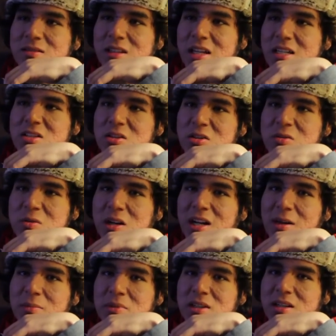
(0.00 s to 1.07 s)
gay jokes were
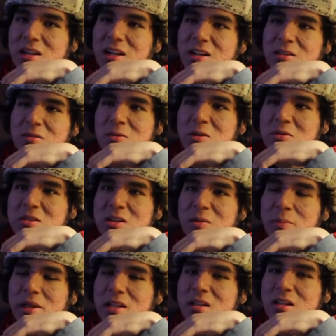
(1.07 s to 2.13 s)
happening. What was her
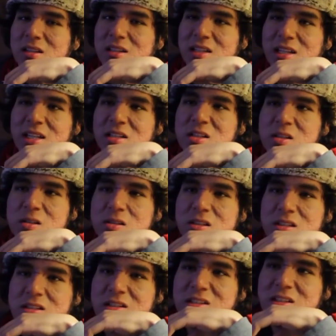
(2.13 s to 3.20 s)
opinion on the gay jokes?
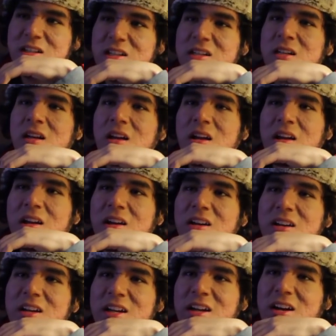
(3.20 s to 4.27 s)
And she said
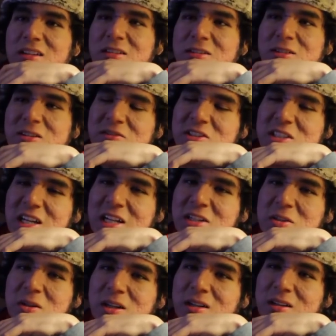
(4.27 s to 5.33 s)
it got a little
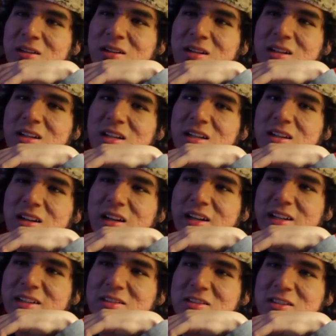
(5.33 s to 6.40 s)
oversaturated.
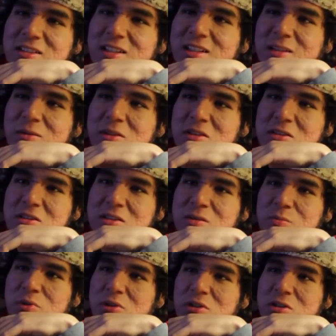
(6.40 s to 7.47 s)
And she said that we should
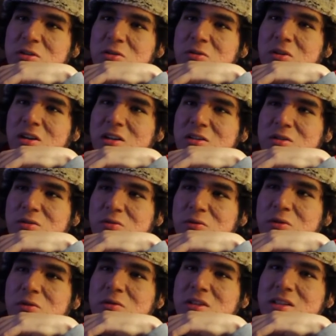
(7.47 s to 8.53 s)
just pursue our
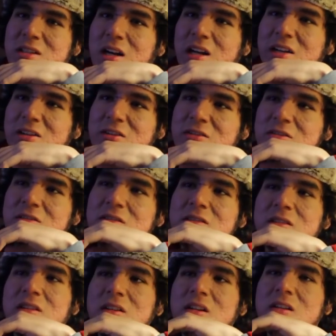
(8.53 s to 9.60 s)
true desires,
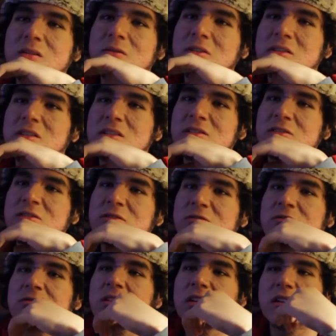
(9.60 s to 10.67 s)
which is
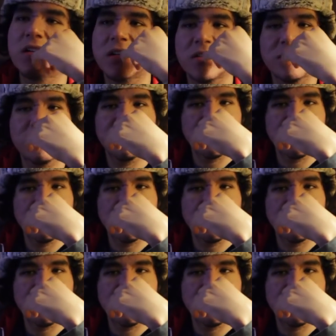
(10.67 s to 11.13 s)
to,